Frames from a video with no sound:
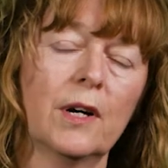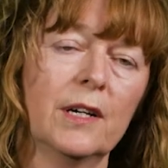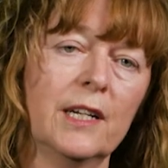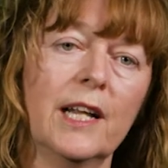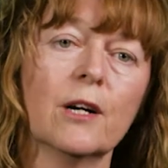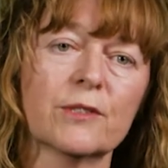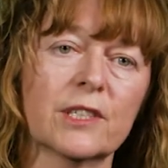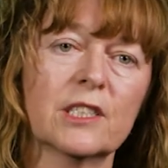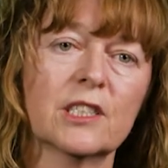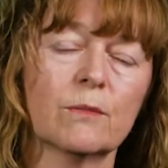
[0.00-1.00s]
in health
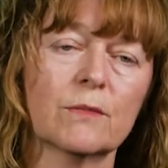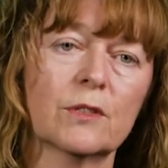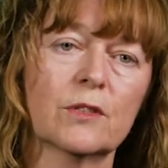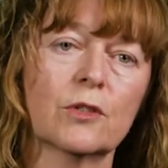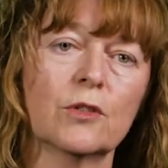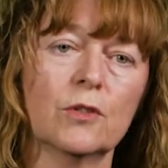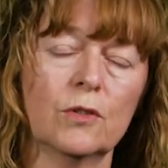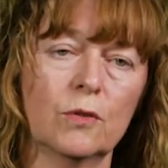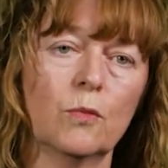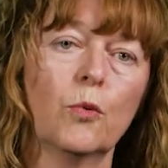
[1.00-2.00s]
systems
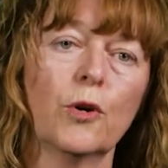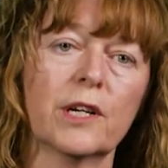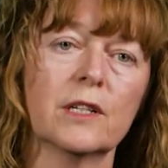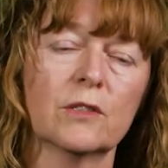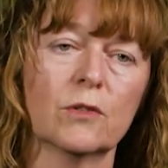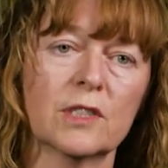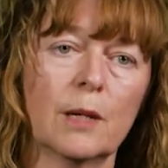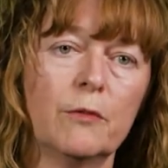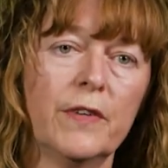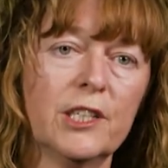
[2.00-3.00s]
to work in
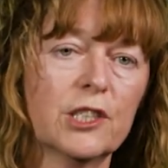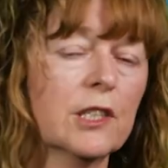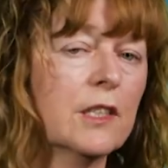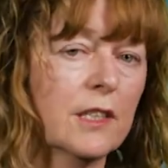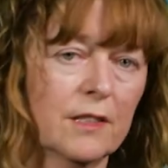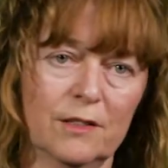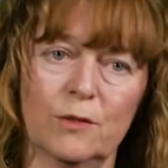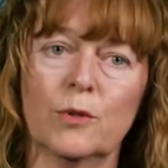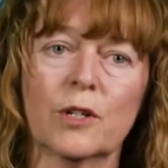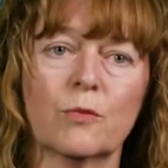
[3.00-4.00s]
suicide prevention and
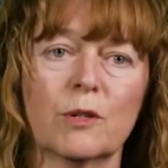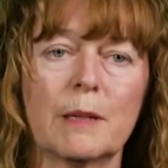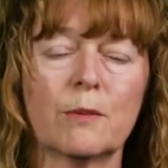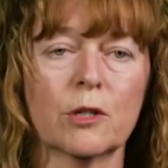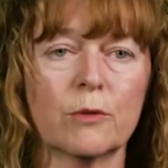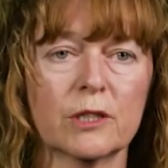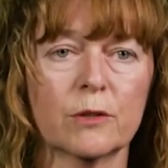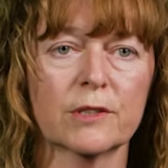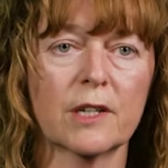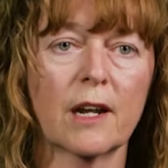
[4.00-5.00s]
to work with people who are
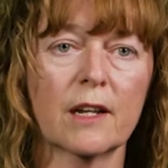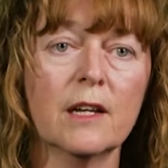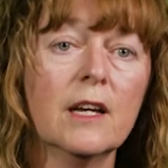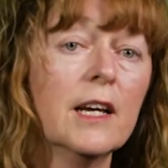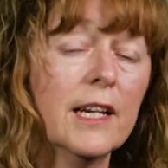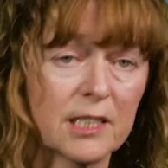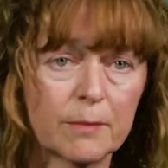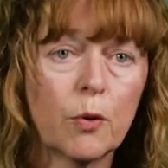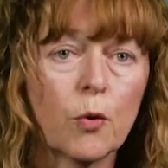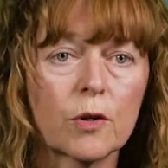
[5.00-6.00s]
suicidal is
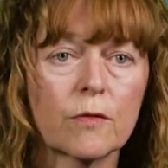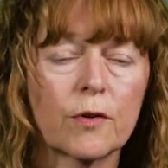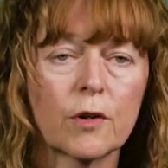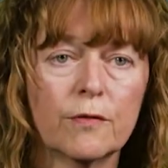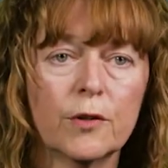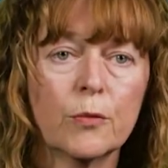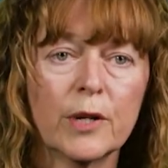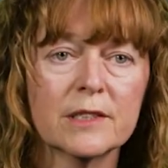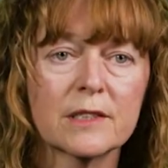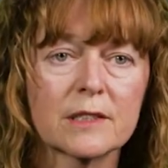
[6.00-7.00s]
important for a few
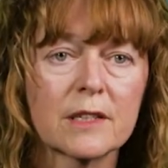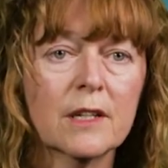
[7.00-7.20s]
reasons.